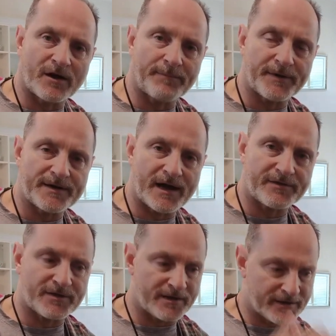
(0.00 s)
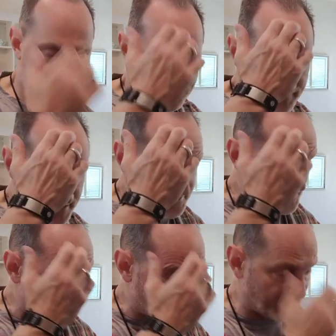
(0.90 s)
company, I think, and an
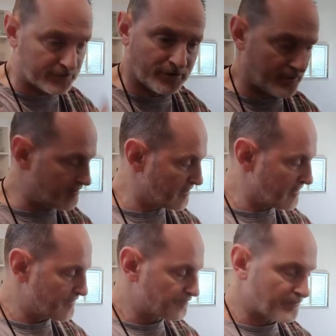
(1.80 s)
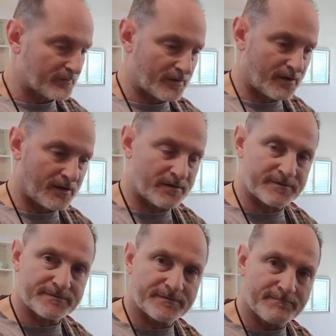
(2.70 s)
amazing filter
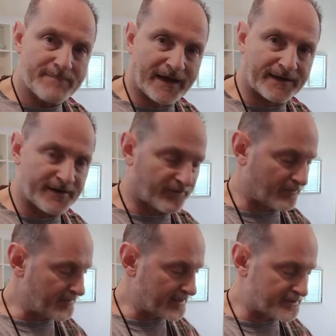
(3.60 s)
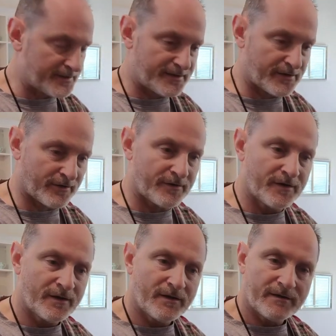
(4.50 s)
uh, mechanism that's in here
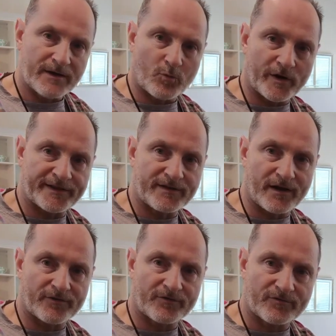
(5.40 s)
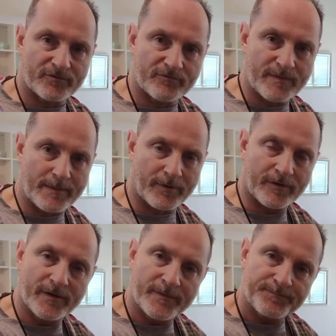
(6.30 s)
and what it does. Remember,
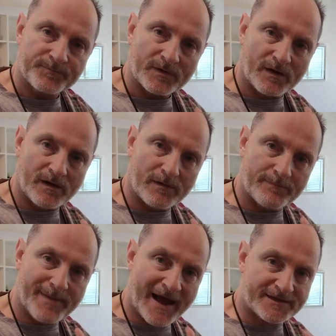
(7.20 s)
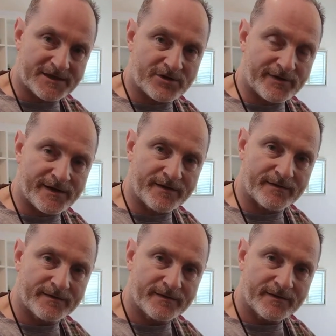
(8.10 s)
uh, bacteria
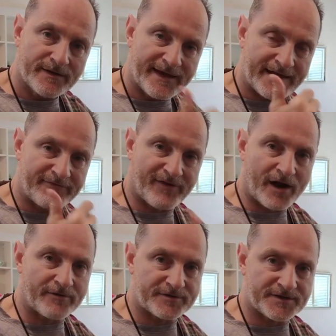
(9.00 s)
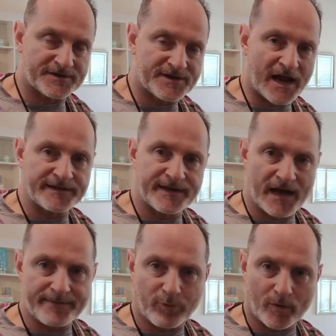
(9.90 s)
and viruses,
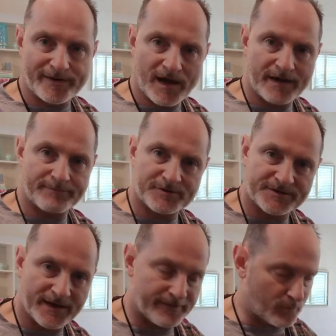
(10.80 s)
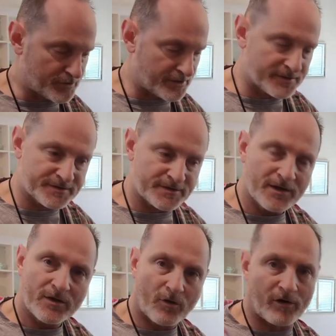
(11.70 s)
99.9%, which is
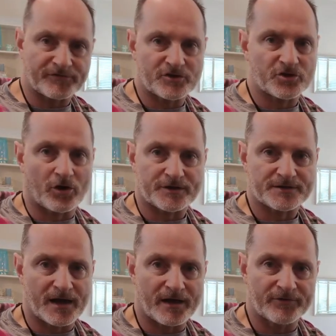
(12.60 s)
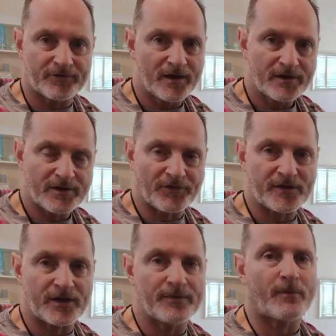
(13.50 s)
off the charts, guys.
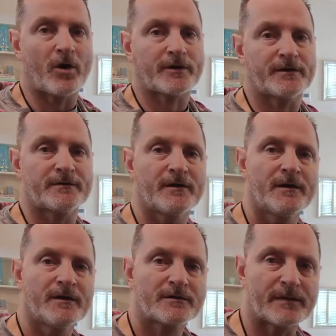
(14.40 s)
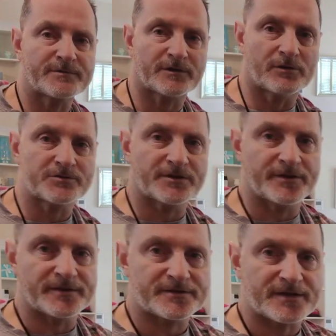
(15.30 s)
Nothing on the market comes close to
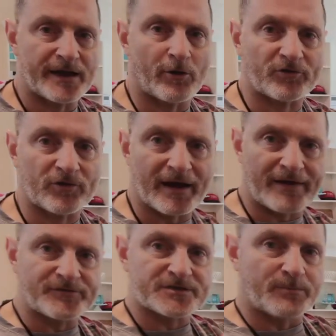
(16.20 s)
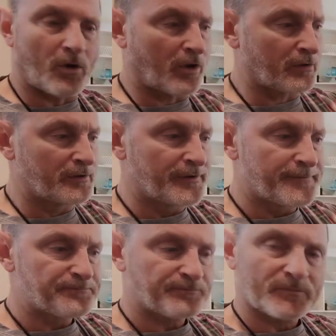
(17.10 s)
this. I also have the small
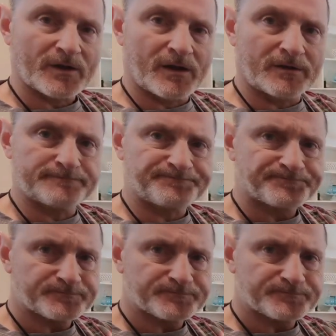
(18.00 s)
um,